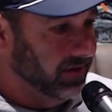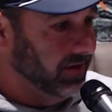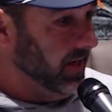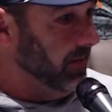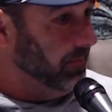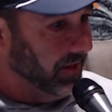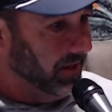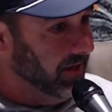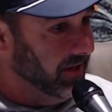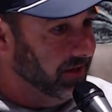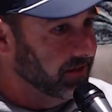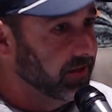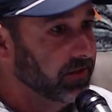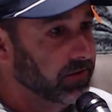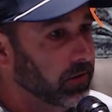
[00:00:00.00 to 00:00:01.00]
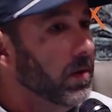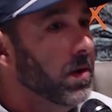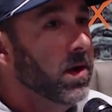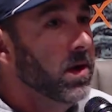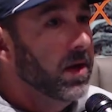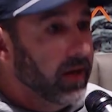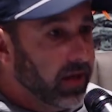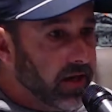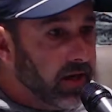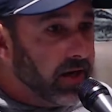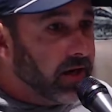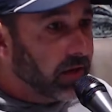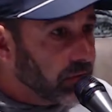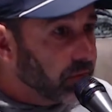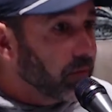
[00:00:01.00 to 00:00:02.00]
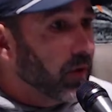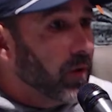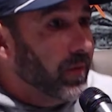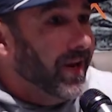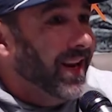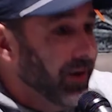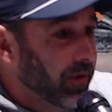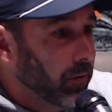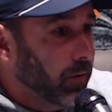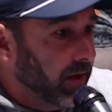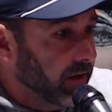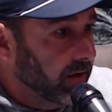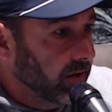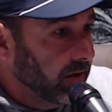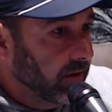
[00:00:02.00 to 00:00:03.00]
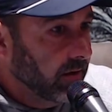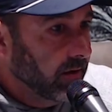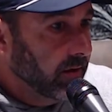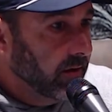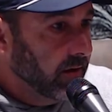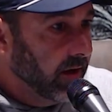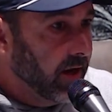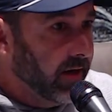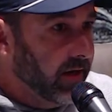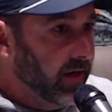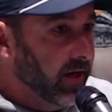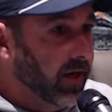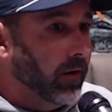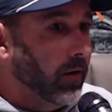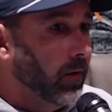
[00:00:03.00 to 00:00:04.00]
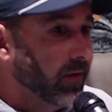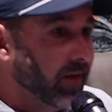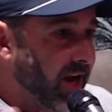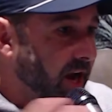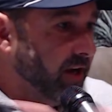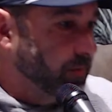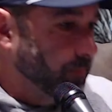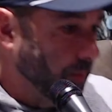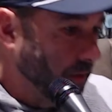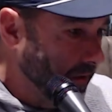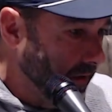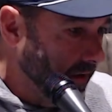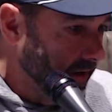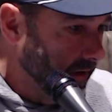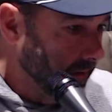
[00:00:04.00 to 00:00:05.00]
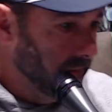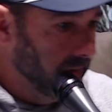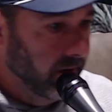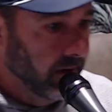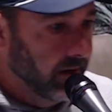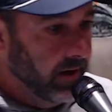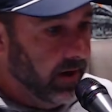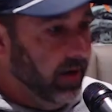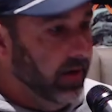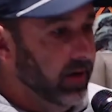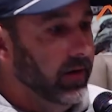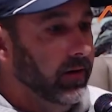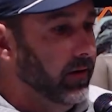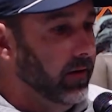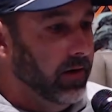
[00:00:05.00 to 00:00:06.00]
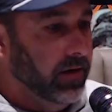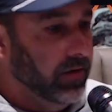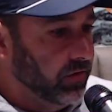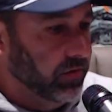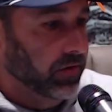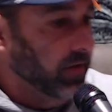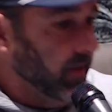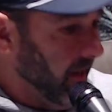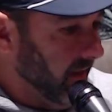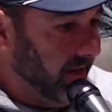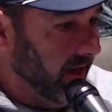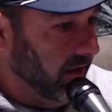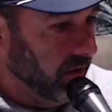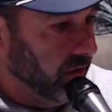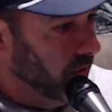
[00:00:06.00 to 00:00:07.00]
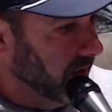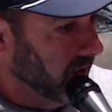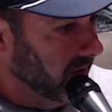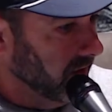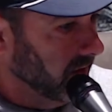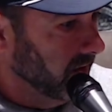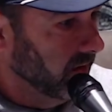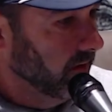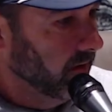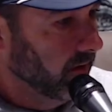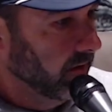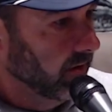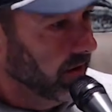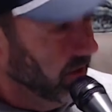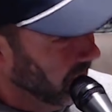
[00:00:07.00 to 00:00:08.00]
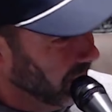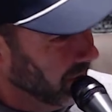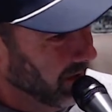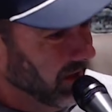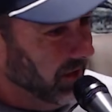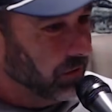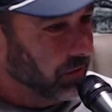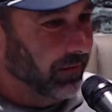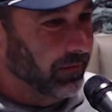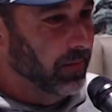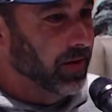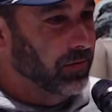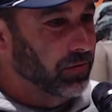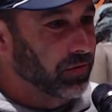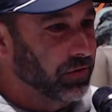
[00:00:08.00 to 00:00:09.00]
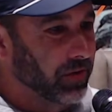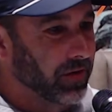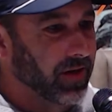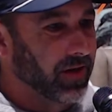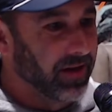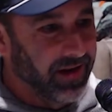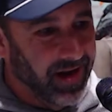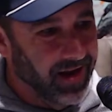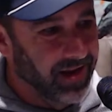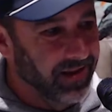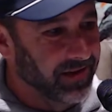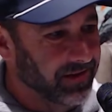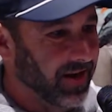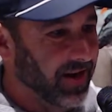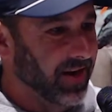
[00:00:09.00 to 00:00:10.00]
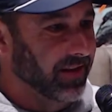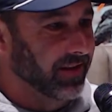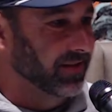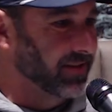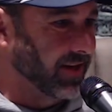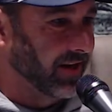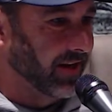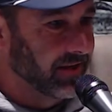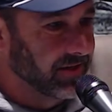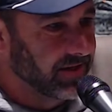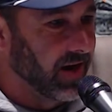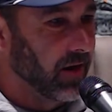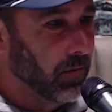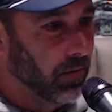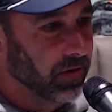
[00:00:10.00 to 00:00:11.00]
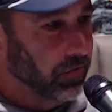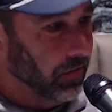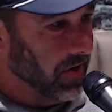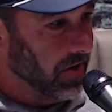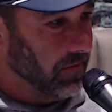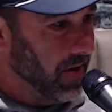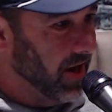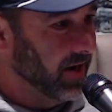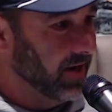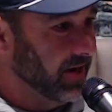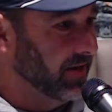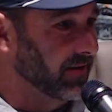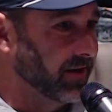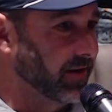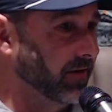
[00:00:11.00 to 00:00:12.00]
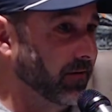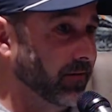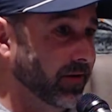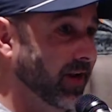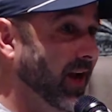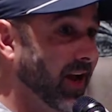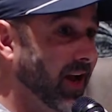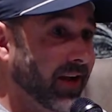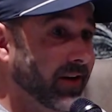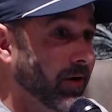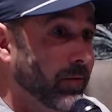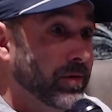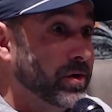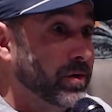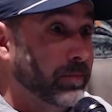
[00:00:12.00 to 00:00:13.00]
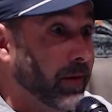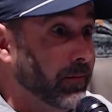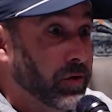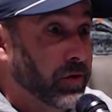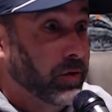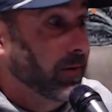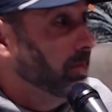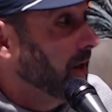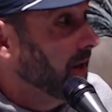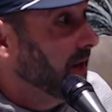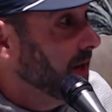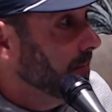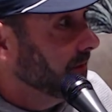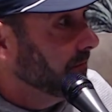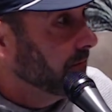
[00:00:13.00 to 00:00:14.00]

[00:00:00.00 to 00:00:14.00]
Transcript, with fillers: as this kid. Play this kid." So he got thrown into it, and he got all the eyes put on him, and he's just not that good. You know what I mean? So everybody was sort of like, "Ah, this guy, this guy, this guy. I want Drake Maye," and he's sitting there going, "Yeah, I know we should probably should be playing,